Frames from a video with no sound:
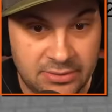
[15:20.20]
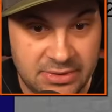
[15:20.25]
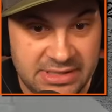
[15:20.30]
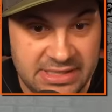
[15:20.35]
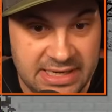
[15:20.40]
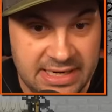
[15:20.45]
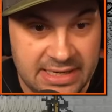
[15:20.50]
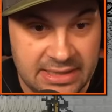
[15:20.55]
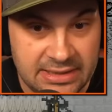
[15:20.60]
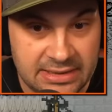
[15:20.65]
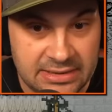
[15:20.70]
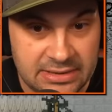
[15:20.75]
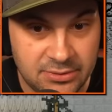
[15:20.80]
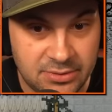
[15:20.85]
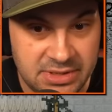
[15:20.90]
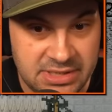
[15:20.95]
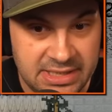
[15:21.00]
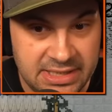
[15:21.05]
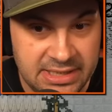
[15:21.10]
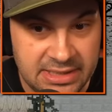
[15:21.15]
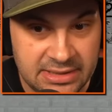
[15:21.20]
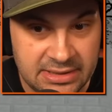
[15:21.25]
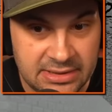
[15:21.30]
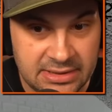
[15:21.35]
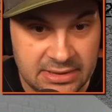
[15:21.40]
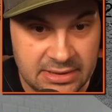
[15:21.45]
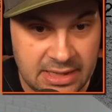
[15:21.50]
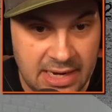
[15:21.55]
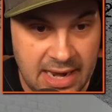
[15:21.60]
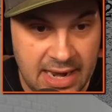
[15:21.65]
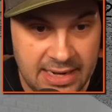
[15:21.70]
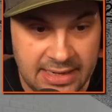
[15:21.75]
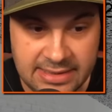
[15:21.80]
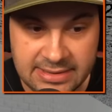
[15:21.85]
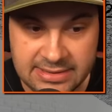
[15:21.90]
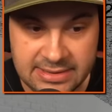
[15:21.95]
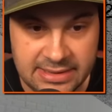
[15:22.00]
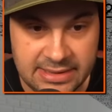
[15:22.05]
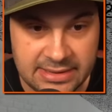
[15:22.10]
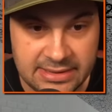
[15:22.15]
we see it? Do we see it? I
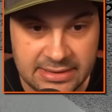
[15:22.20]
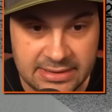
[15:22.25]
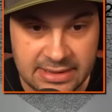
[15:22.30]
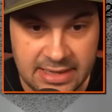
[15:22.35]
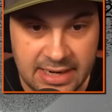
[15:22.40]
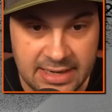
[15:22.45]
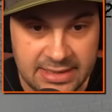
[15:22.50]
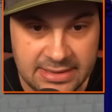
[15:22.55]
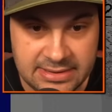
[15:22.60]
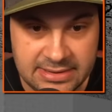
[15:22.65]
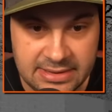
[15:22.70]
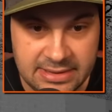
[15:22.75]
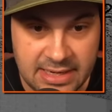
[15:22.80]
didn't see it. I didn't see